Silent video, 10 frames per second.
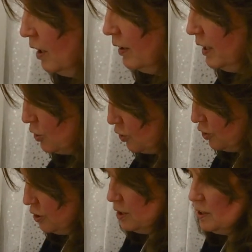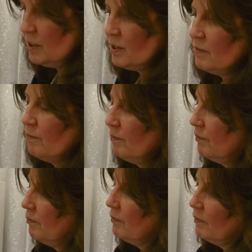these cushions,
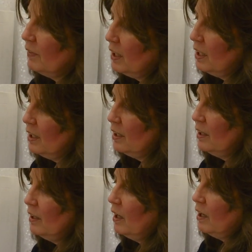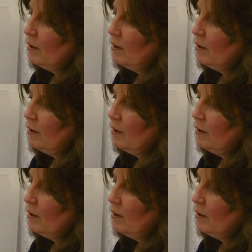the